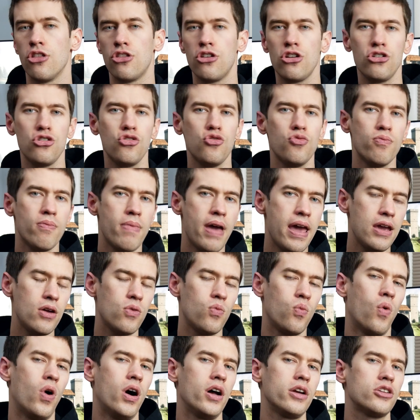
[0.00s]
then you may
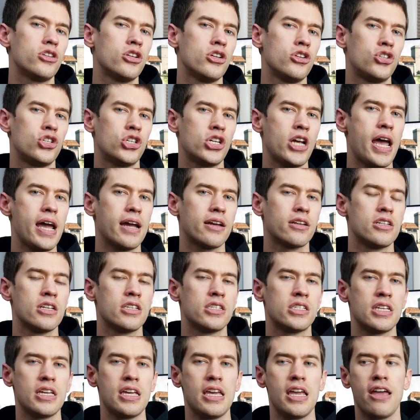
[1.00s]
want to check to
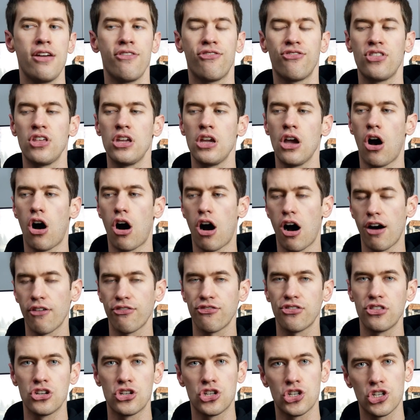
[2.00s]
see if the
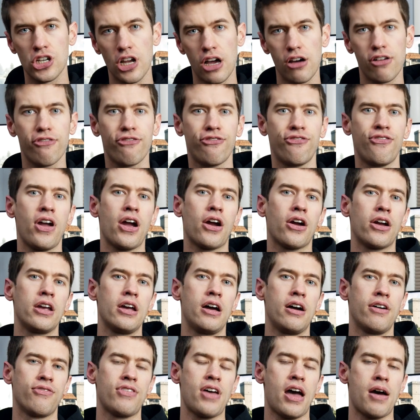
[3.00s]
off-the-shelf
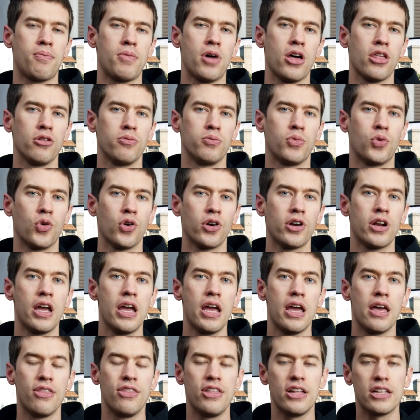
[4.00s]
variant of that motherboard
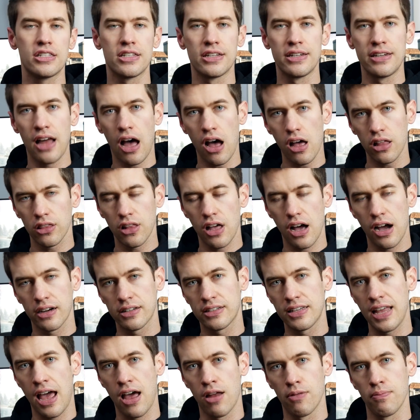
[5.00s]
that's not
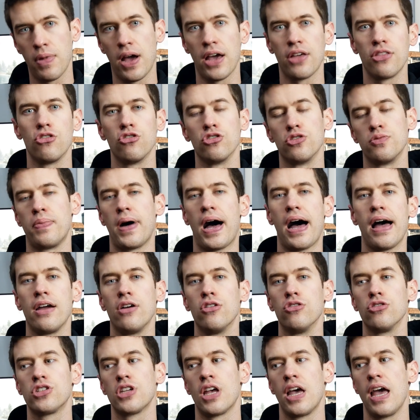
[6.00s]
locked down by those
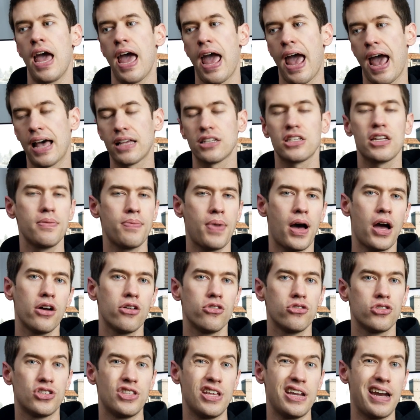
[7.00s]
BIOS has has a
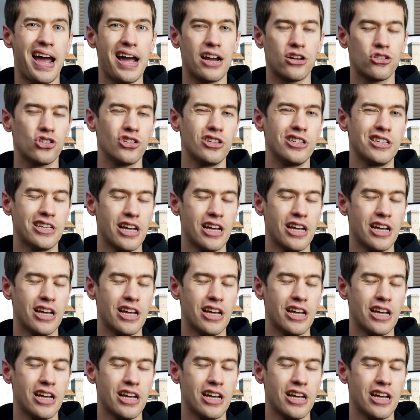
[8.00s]
BIOS that actually